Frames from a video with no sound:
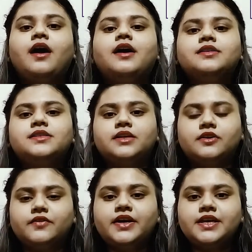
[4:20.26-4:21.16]
A
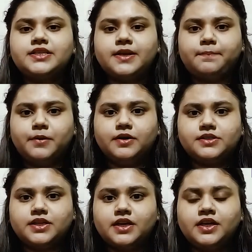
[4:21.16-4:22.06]
servant is a
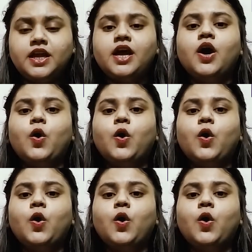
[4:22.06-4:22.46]
person